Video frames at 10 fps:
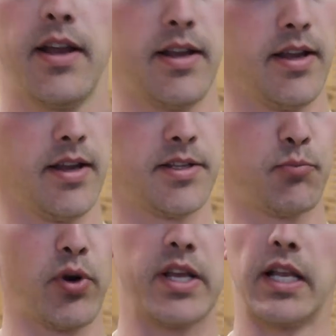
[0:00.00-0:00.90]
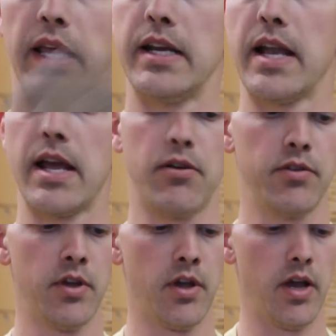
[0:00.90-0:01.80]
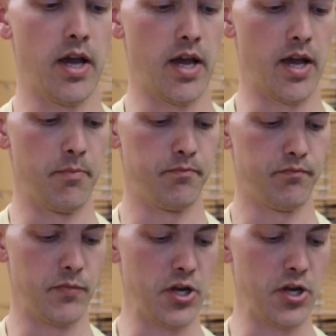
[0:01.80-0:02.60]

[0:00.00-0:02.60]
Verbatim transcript: it's pretty clean now. Um,